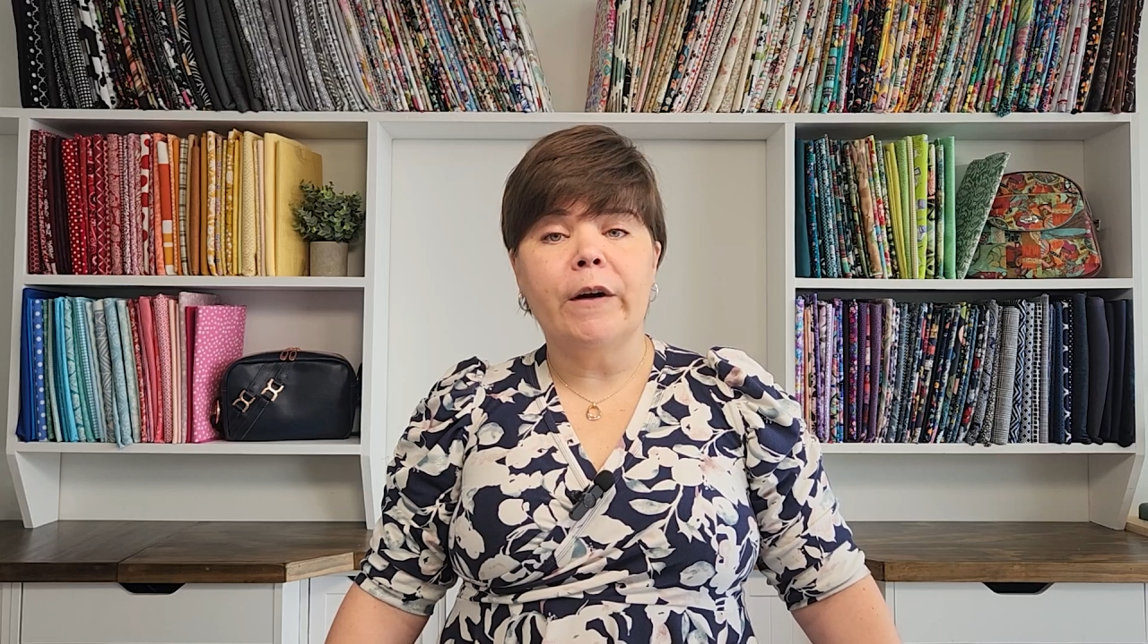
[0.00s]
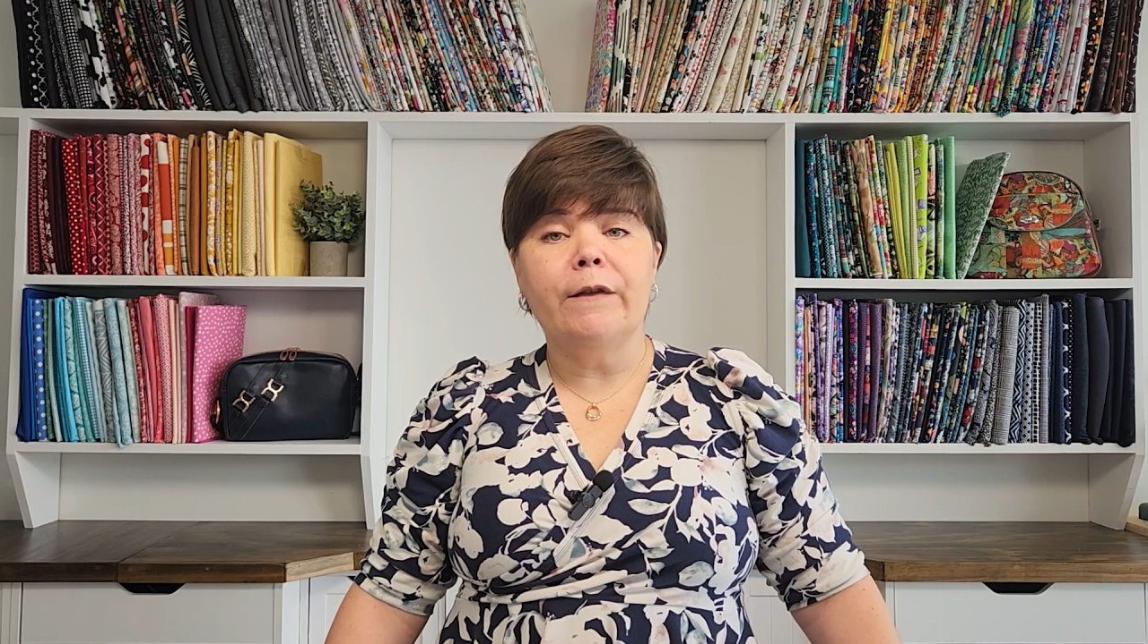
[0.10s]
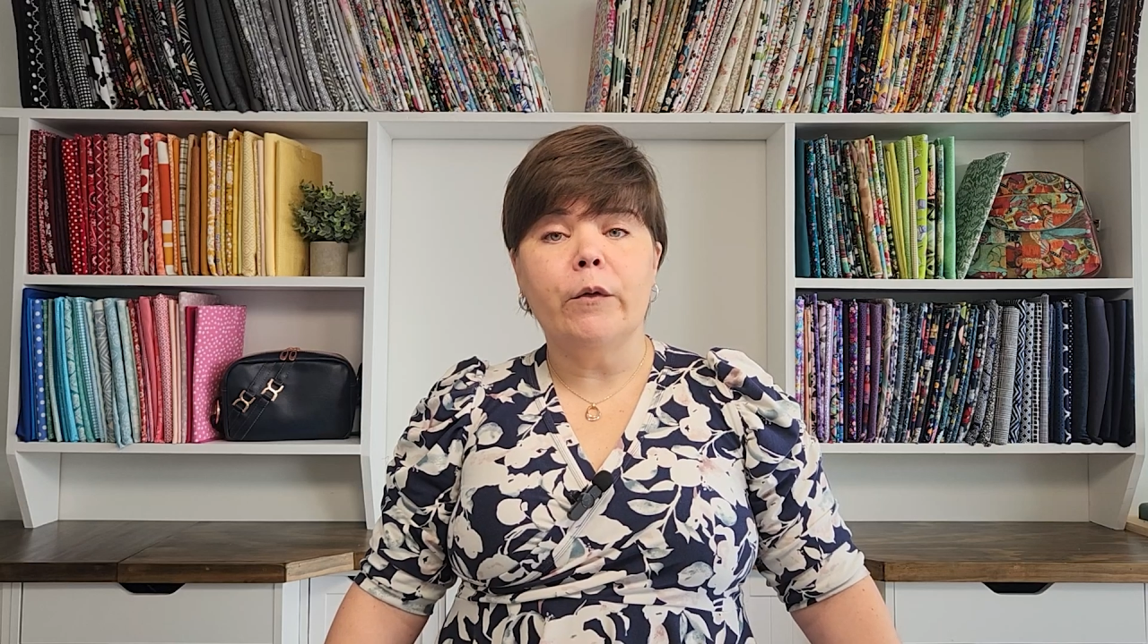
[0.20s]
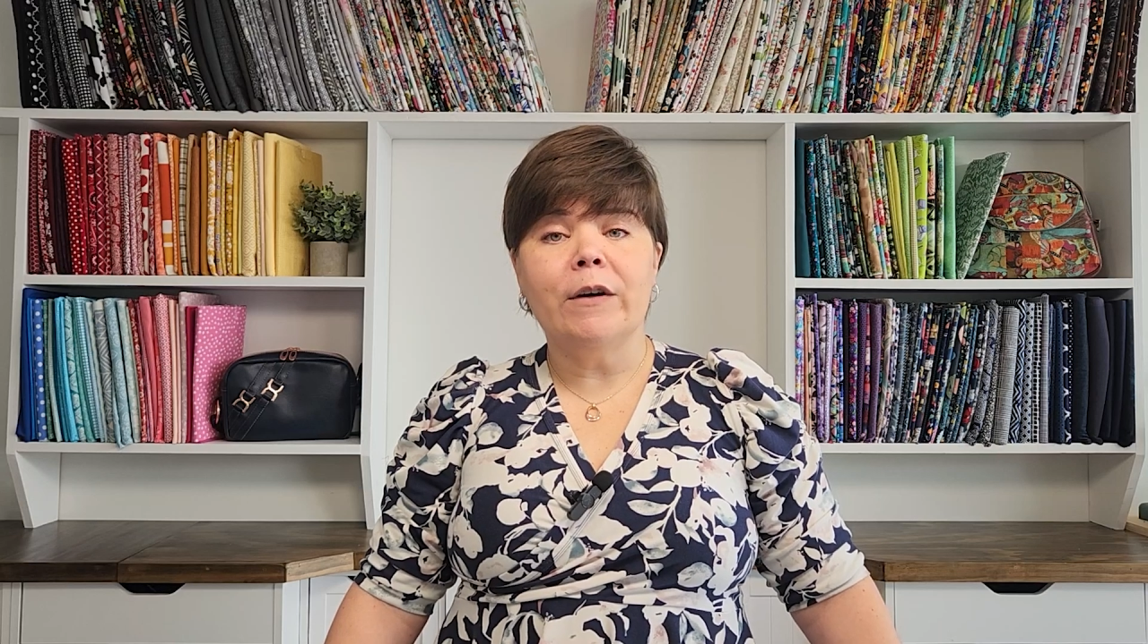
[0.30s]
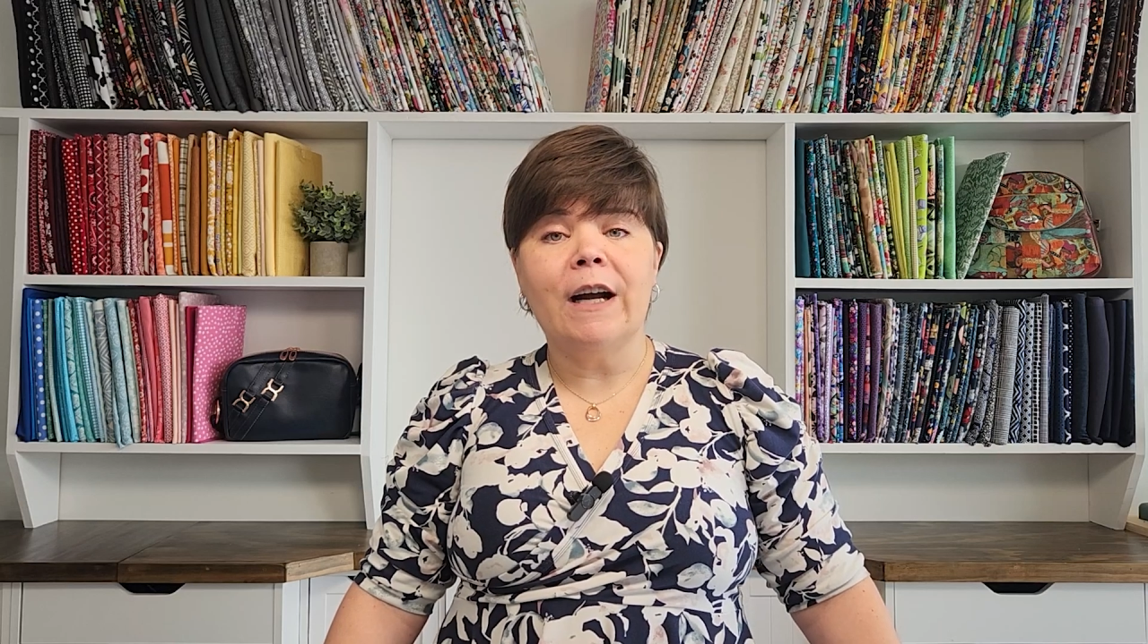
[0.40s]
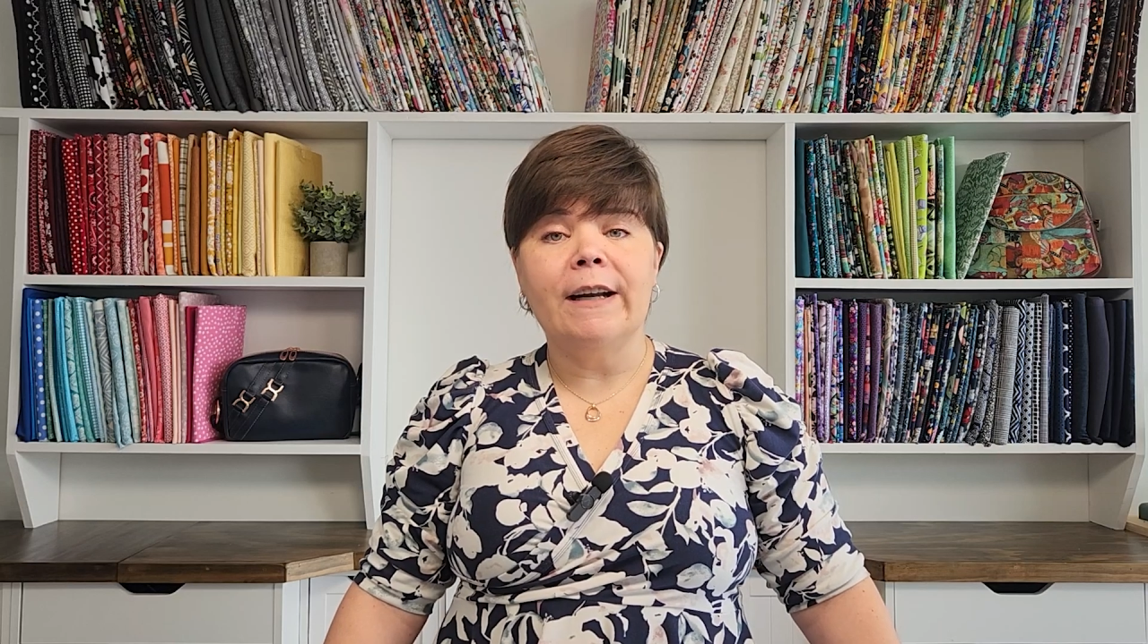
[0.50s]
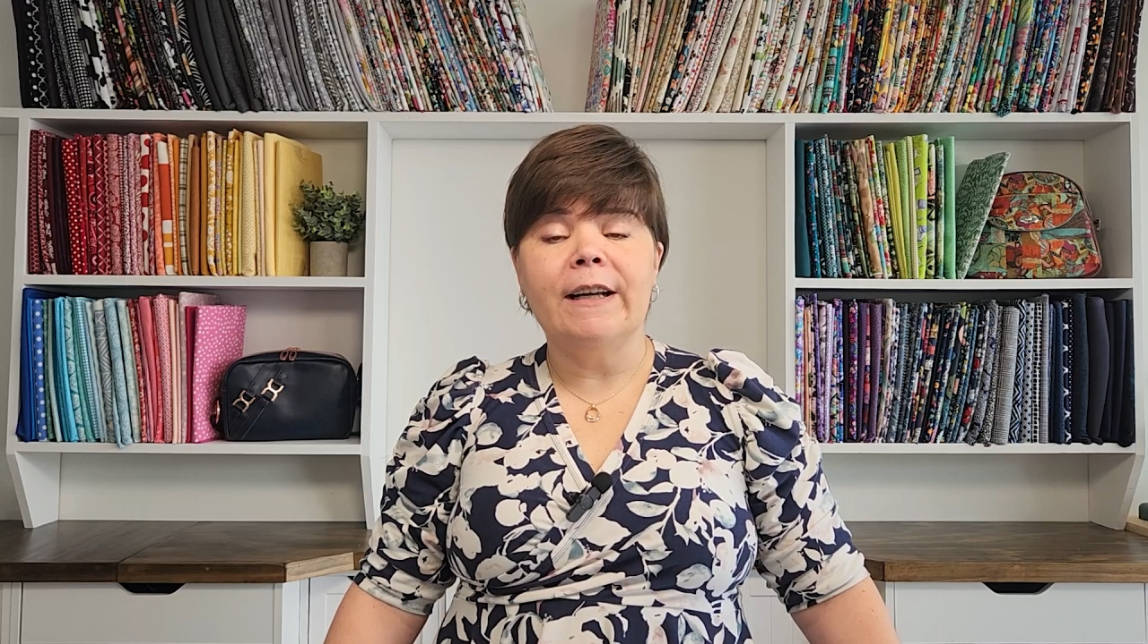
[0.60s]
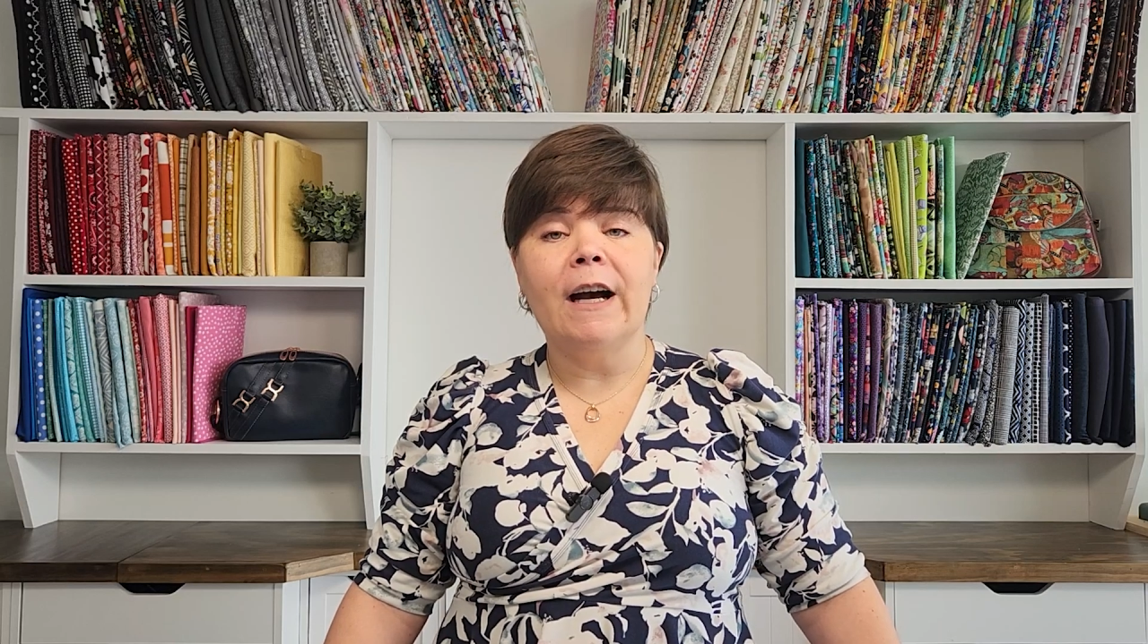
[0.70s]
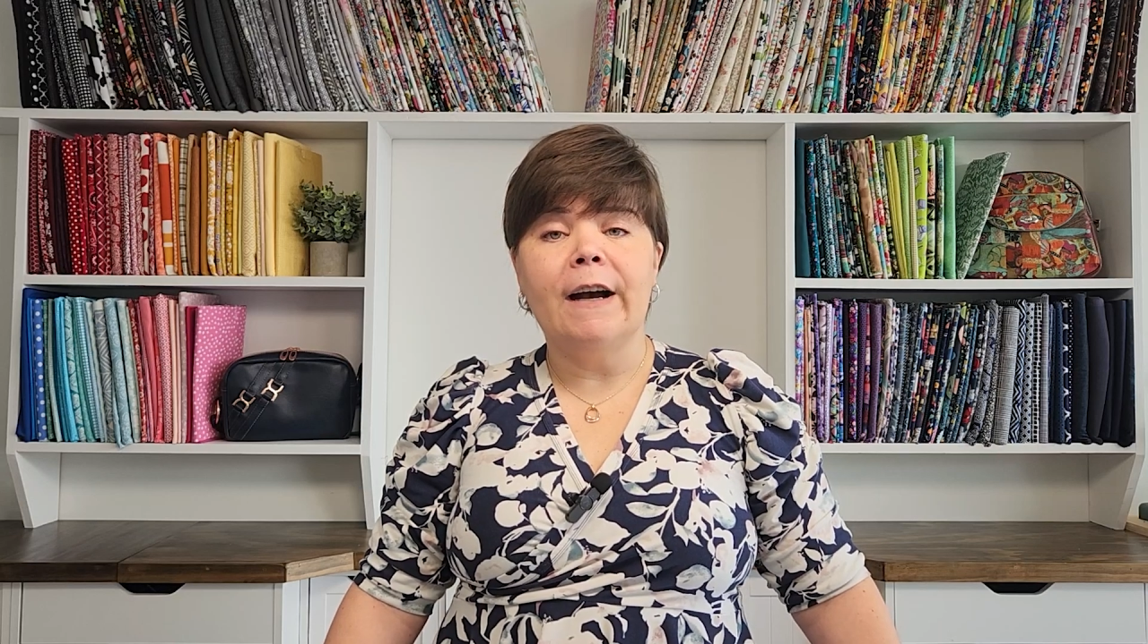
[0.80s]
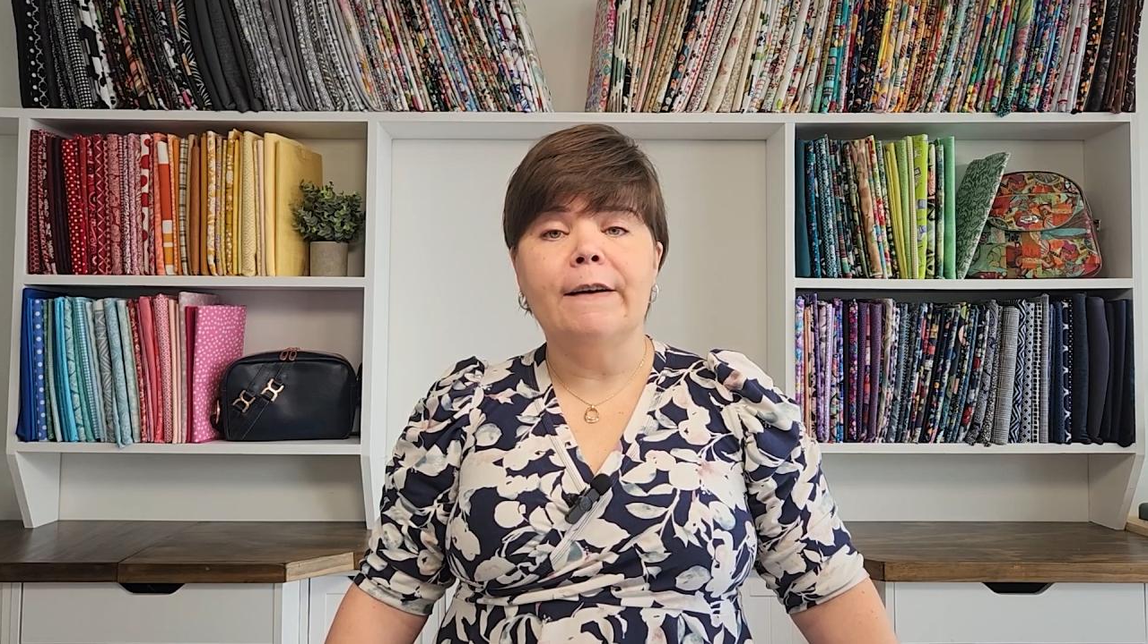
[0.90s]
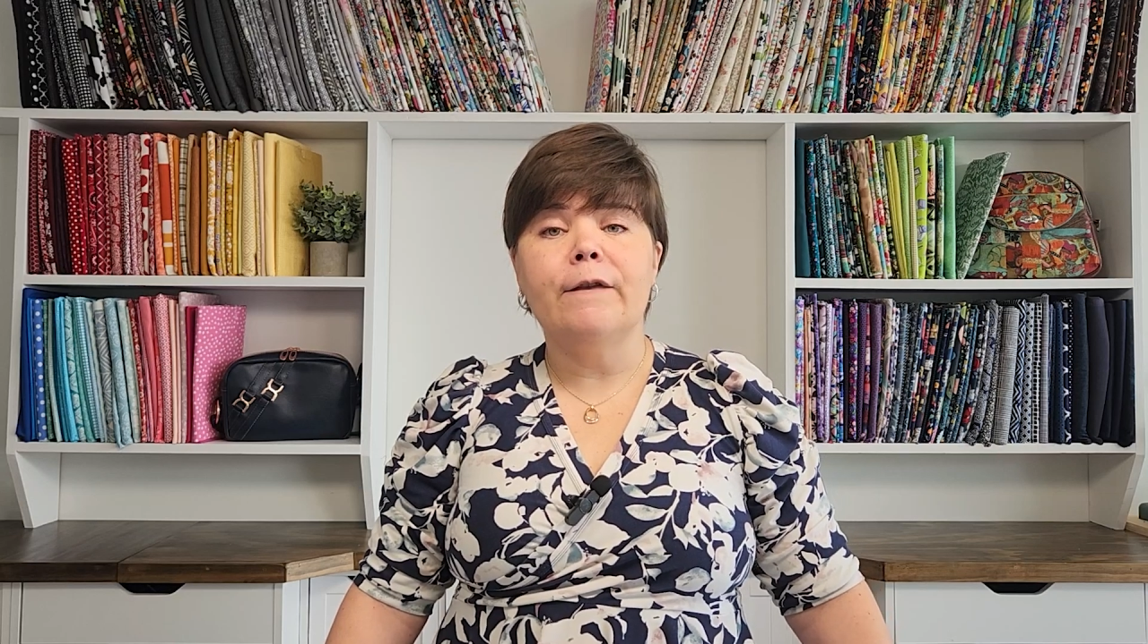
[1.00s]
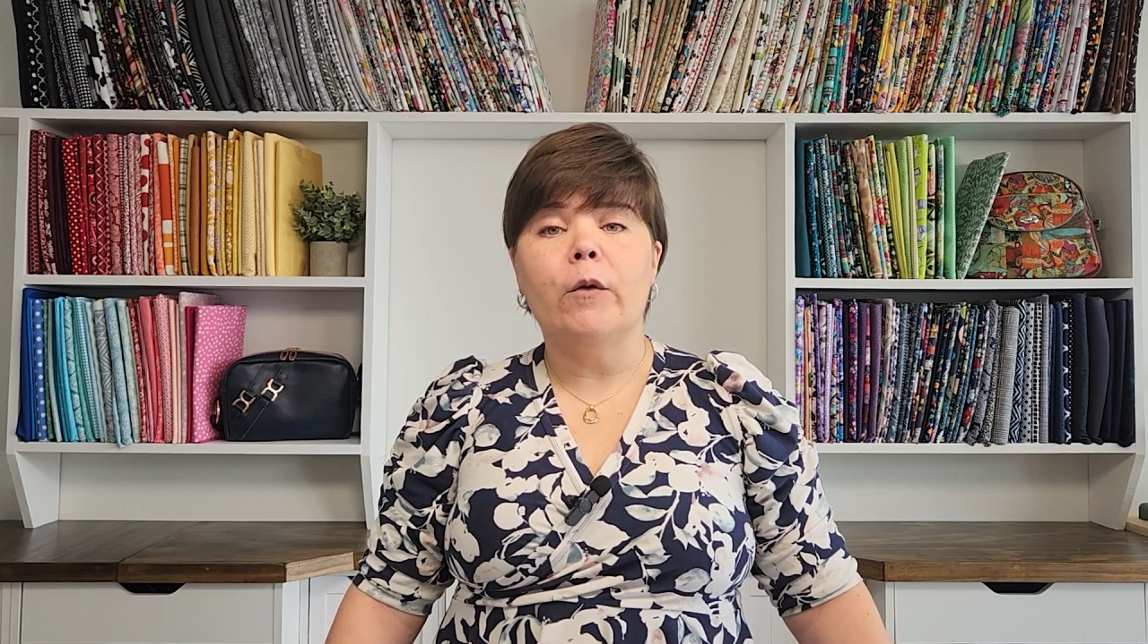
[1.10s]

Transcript: $24.99